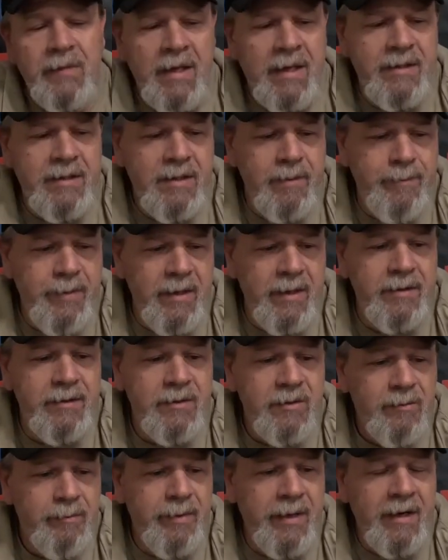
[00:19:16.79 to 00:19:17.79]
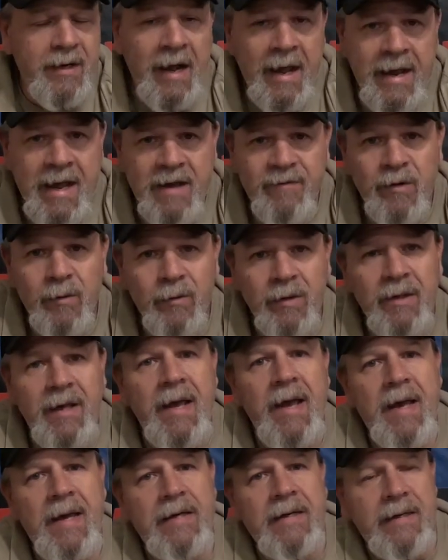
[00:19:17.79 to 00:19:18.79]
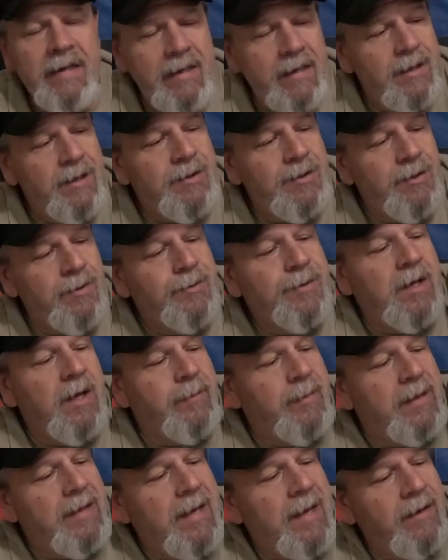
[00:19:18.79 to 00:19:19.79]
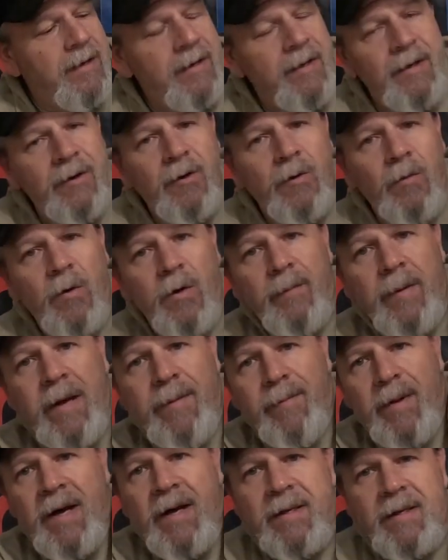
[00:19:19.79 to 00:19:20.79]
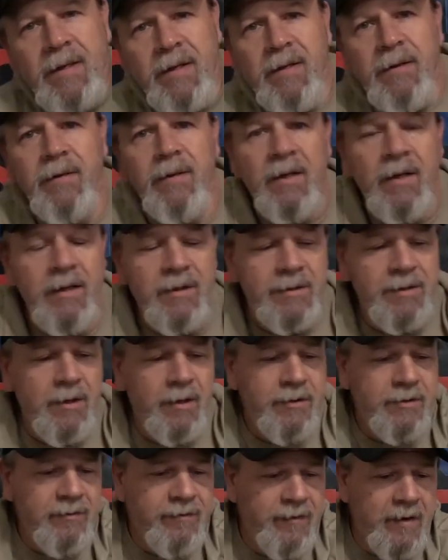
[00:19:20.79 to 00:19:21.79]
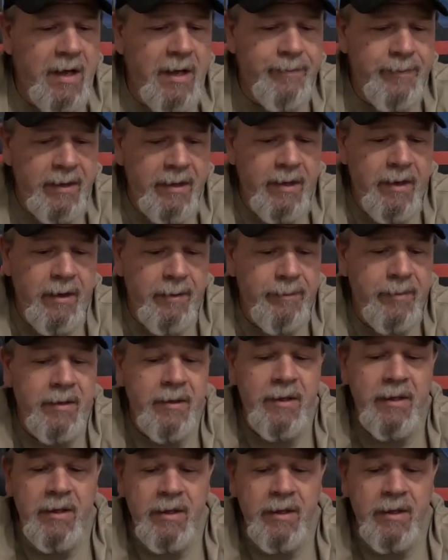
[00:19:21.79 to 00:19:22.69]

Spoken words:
It depends. But I haven't really had any issues coming down a hill where my back end starts flopping up.